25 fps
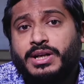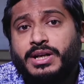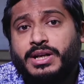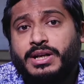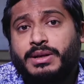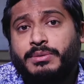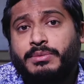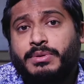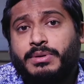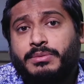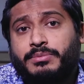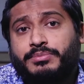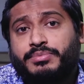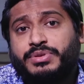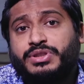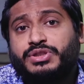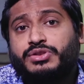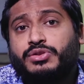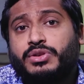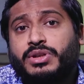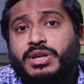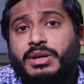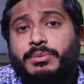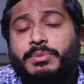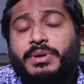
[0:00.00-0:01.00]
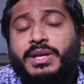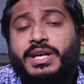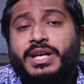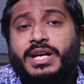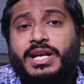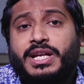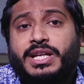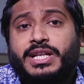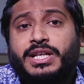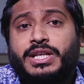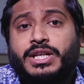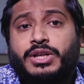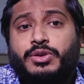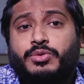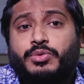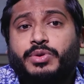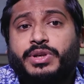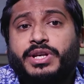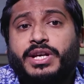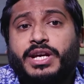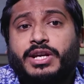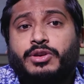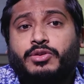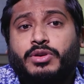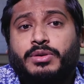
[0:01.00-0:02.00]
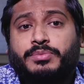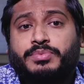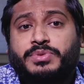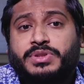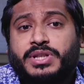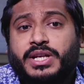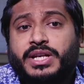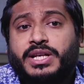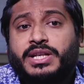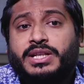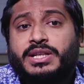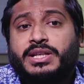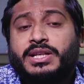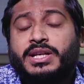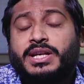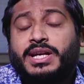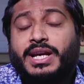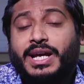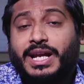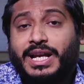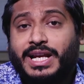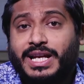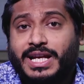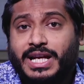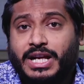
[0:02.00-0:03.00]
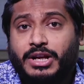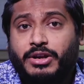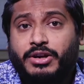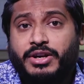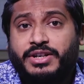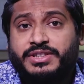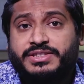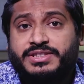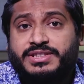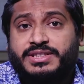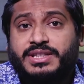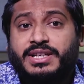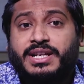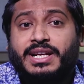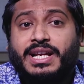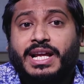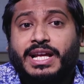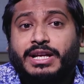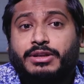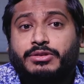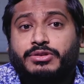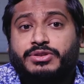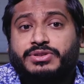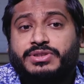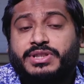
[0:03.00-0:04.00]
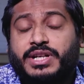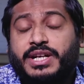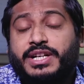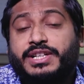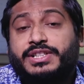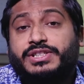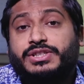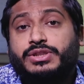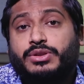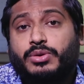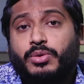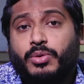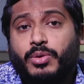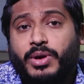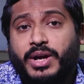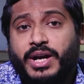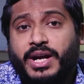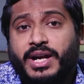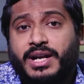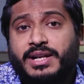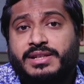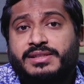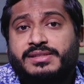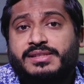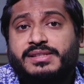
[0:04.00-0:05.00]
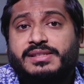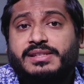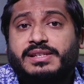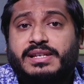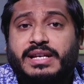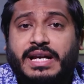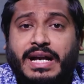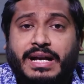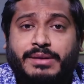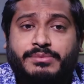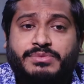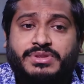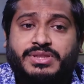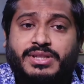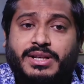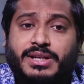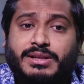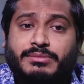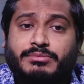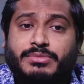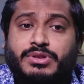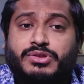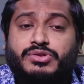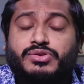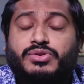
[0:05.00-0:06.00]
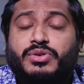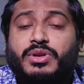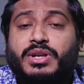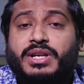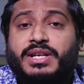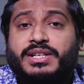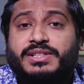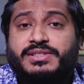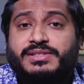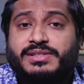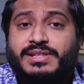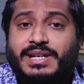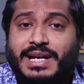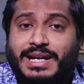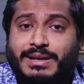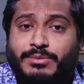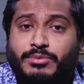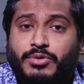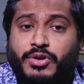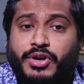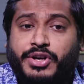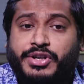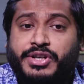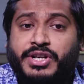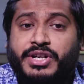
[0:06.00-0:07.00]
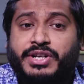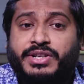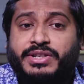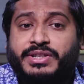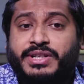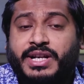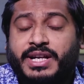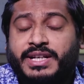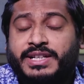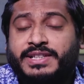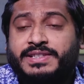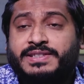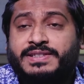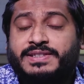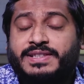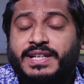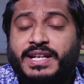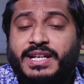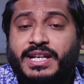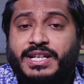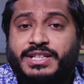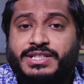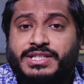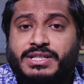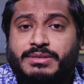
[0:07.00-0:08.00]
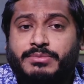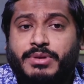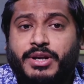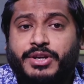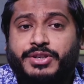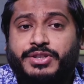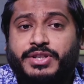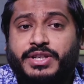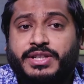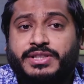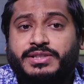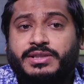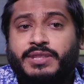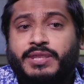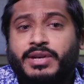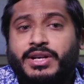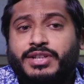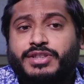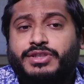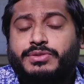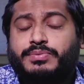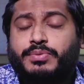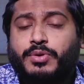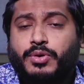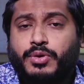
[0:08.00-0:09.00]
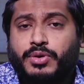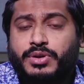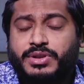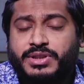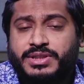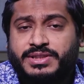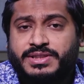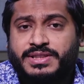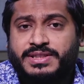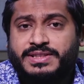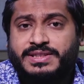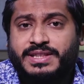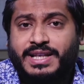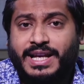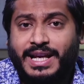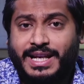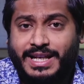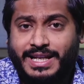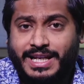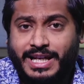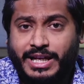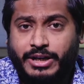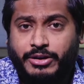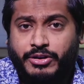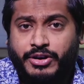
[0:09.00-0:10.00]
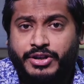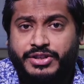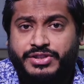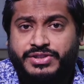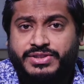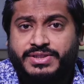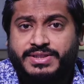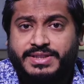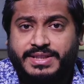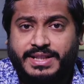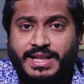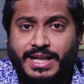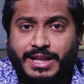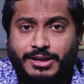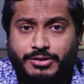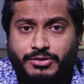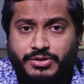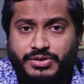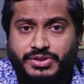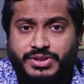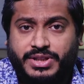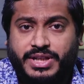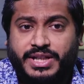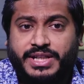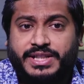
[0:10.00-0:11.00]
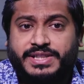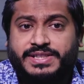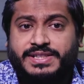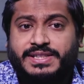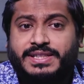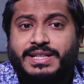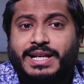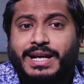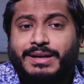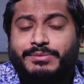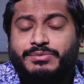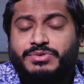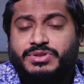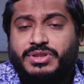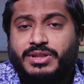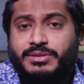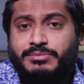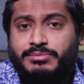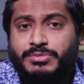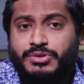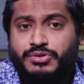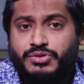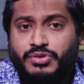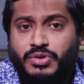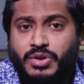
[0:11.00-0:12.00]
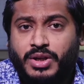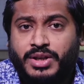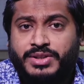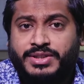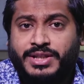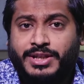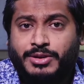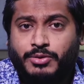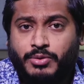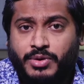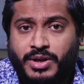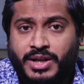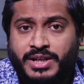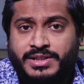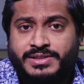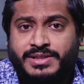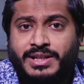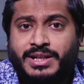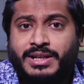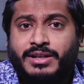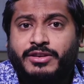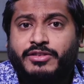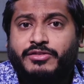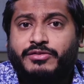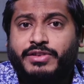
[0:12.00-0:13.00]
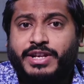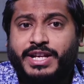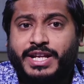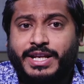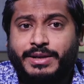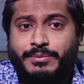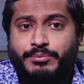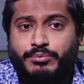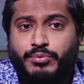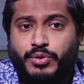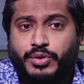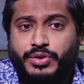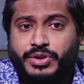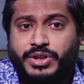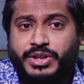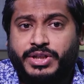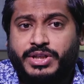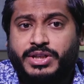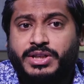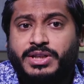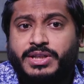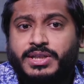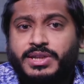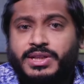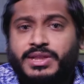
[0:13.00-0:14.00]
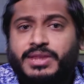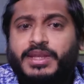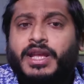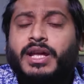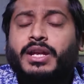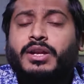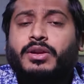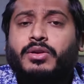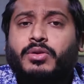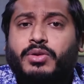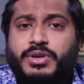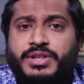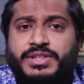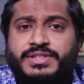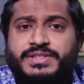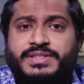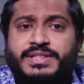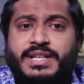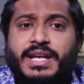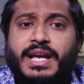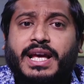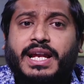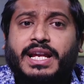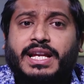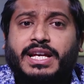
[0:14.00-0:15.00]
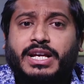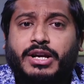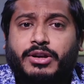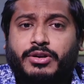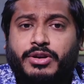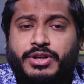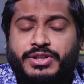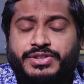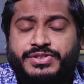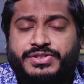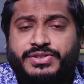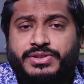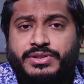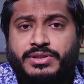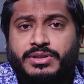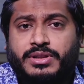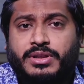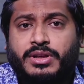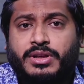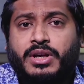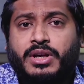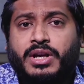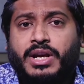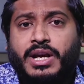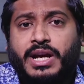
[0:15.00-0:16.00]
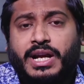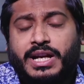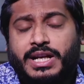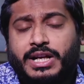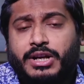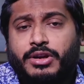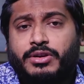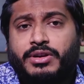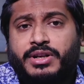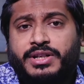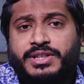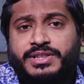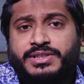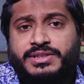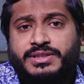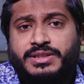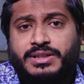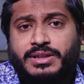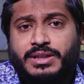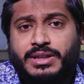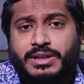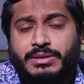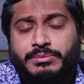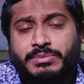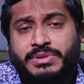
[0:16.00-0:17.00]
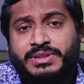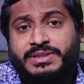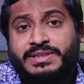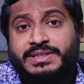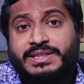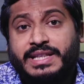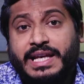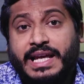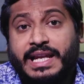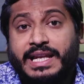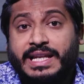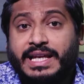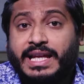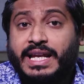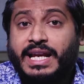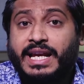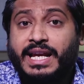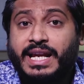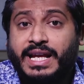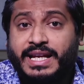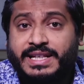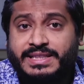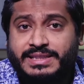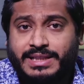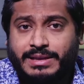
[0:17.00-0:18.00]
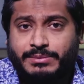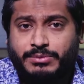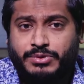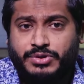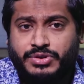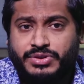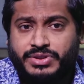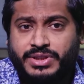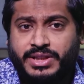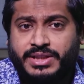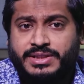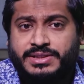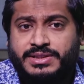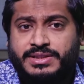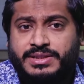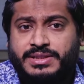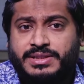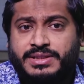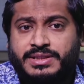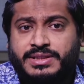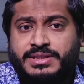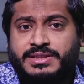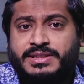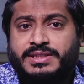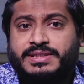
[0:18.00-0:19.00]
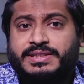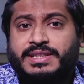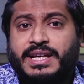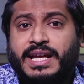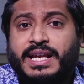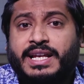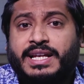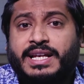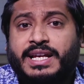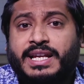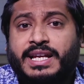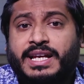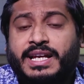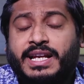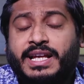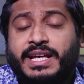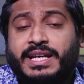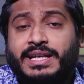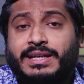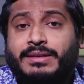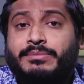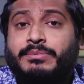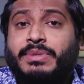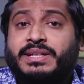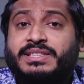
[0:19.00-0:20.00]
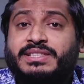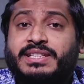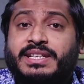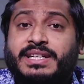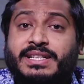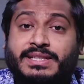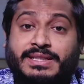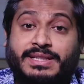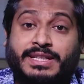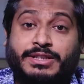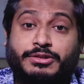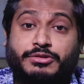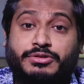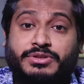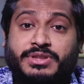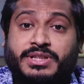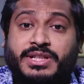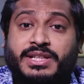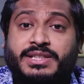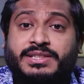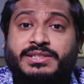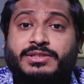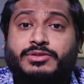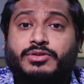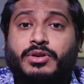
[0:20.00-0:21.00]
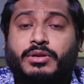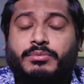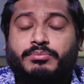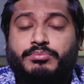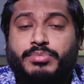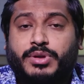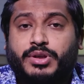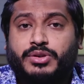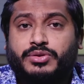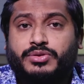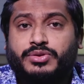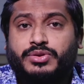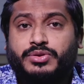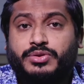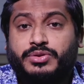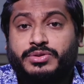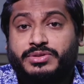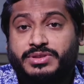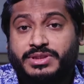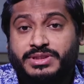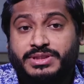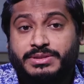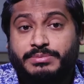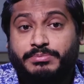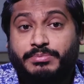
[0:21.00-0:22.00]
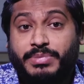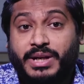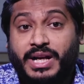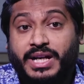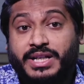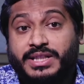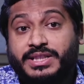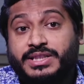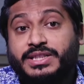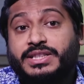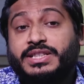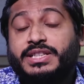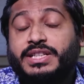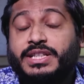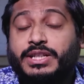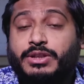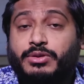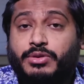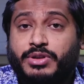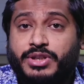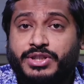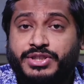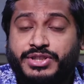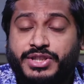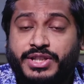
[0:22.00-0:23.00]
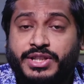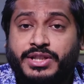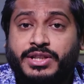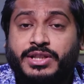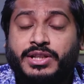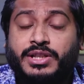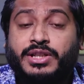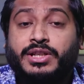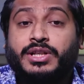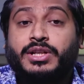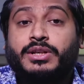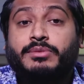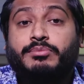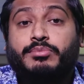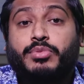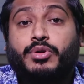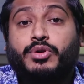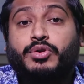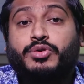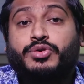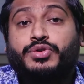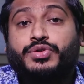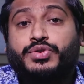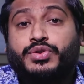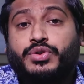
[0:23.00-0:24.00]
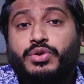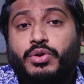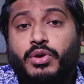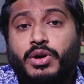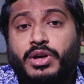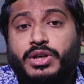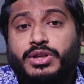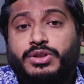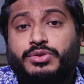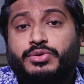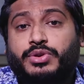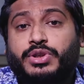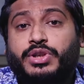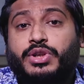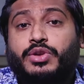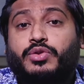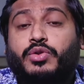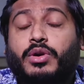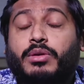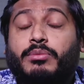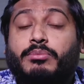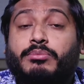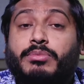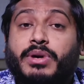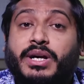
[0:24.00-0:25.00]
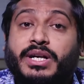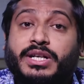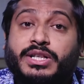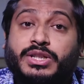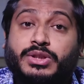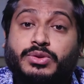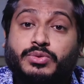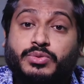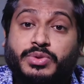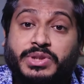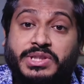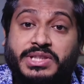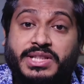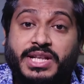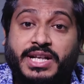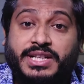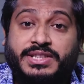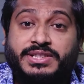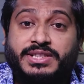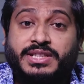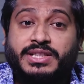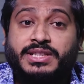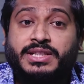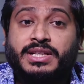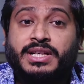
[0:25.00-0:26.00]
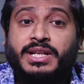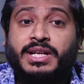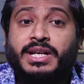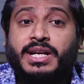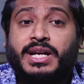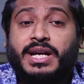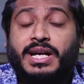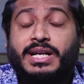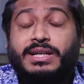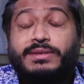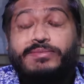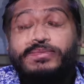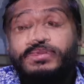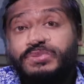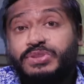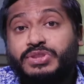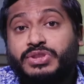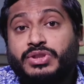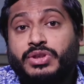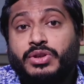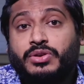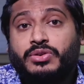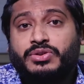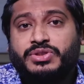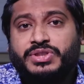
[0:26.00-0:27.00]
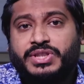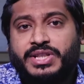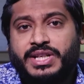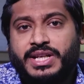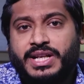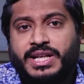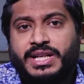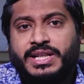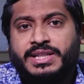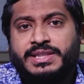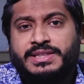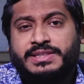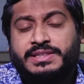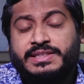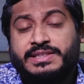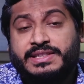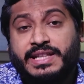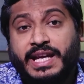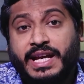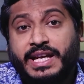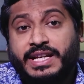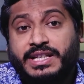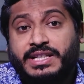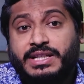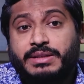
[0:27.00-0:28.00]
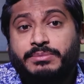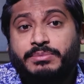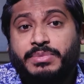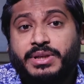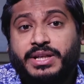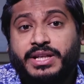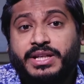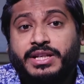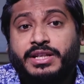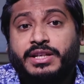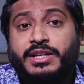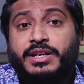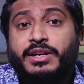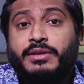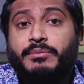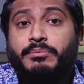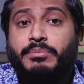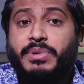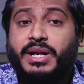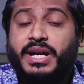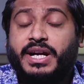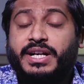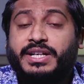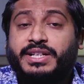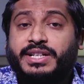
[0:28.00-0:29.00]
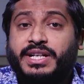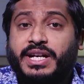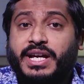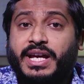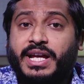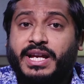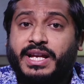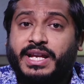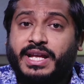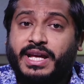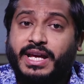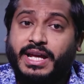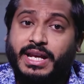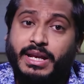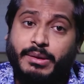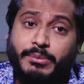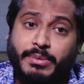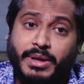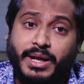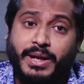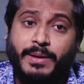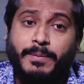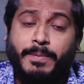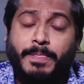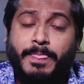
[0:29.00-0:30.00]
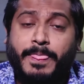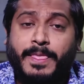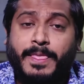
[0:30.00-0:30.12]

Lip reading: physiochemically, we can obtain alkaloids, glycosides, oils, gums and mucilages, carbohydrates, tannins and antibiotics. First four, this is alkaloids, glycosides, gums and mucilages and oils are very important. Then what is alkaloids? Alkaloids means alkali-like substance. This is alkali-like basic nitrogenous compound which is plant in origin, produce salt when combined with acid, and physiologically this is active in plant and animal.